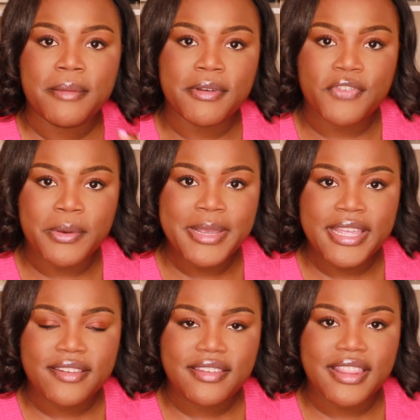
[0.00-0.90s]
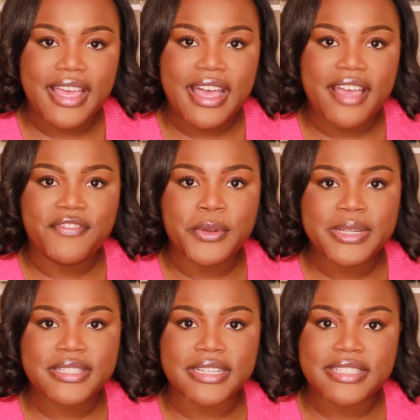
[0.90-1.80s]
Before we get into that, I
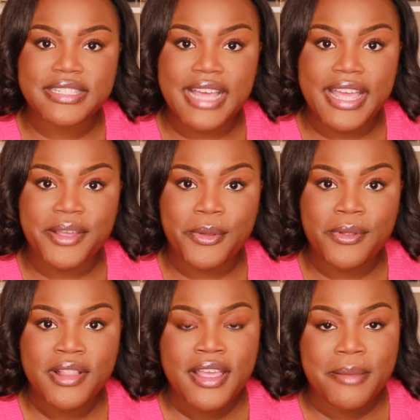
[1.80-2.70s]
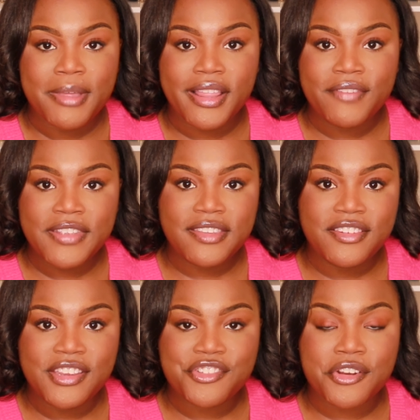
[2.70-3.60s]
focus on style, my life as a
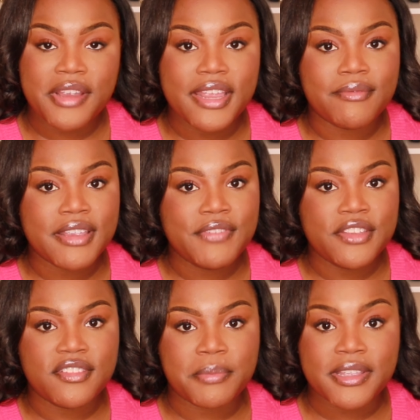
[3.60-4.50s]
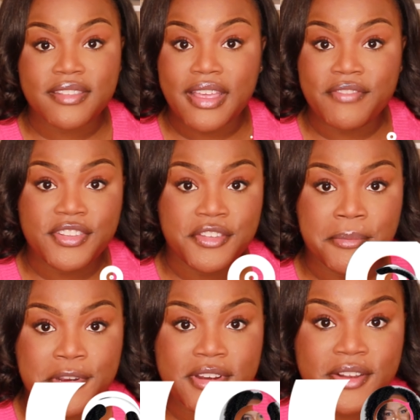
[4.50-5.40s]
teacher, and reviews because I have a
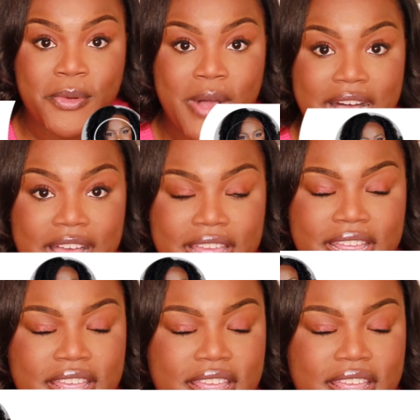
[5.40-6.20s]
super critical eye